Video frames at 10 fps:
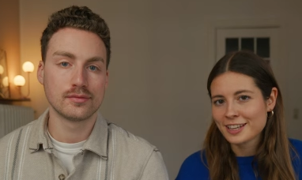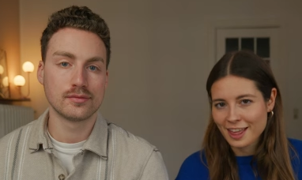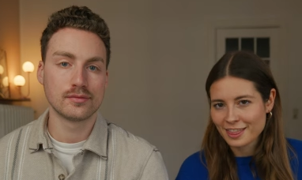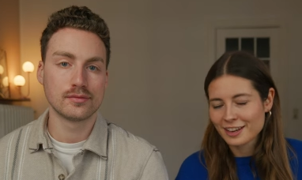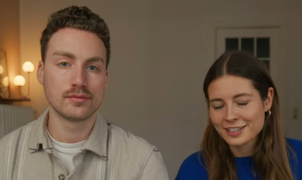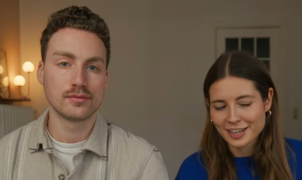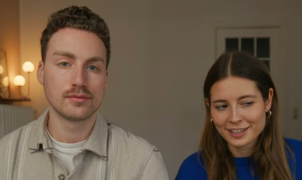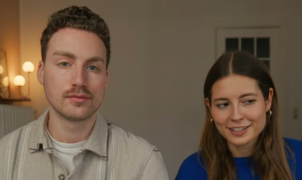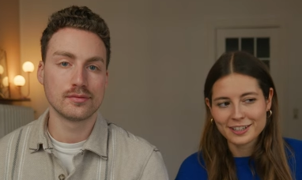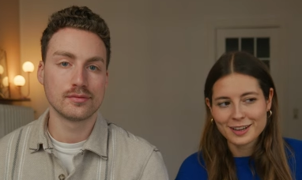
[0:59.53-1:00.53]
Speaker 1: said than
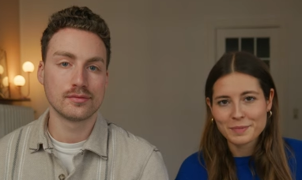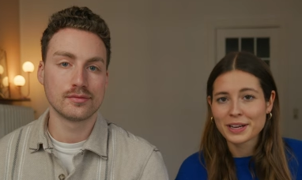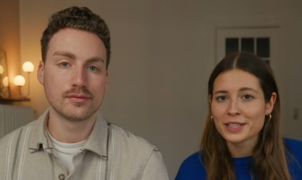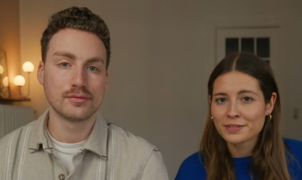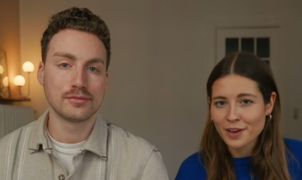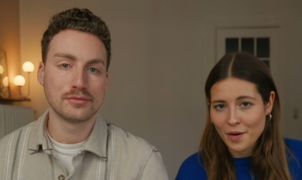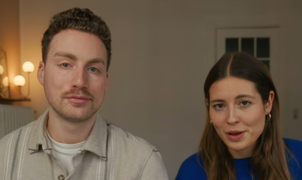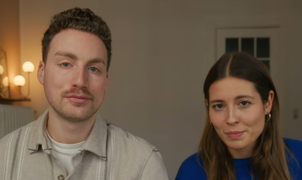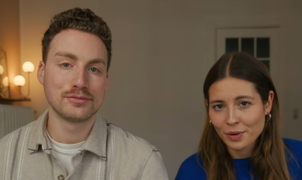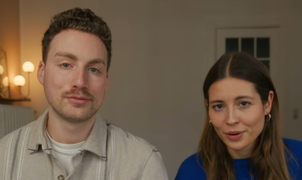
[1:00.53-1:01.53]
done, but it's very
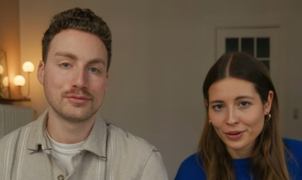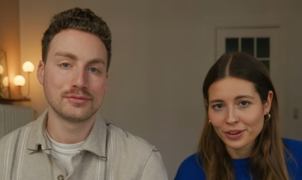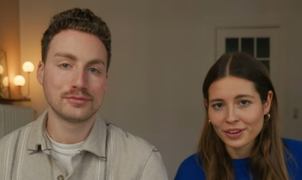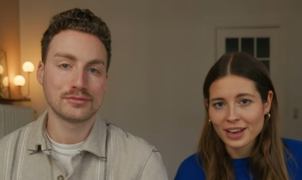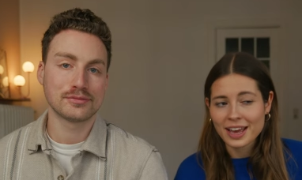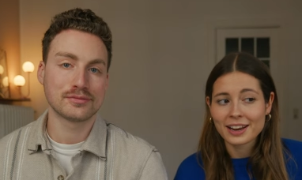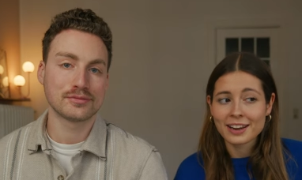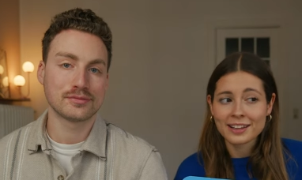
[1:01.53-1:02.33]
important, and it